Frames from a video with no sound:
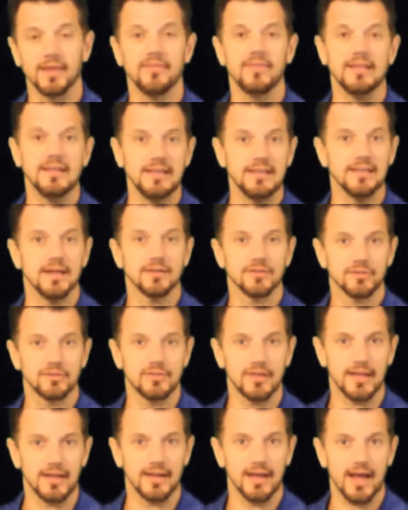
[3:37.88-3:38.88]
they need to
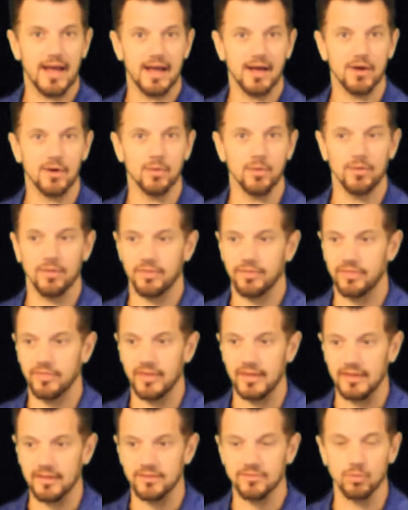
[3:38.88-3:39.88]
understand how
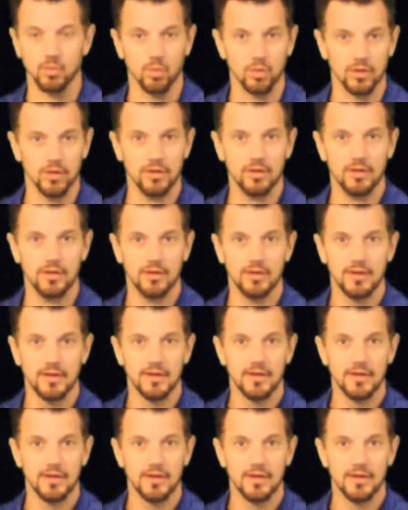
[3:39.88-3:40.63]
things work,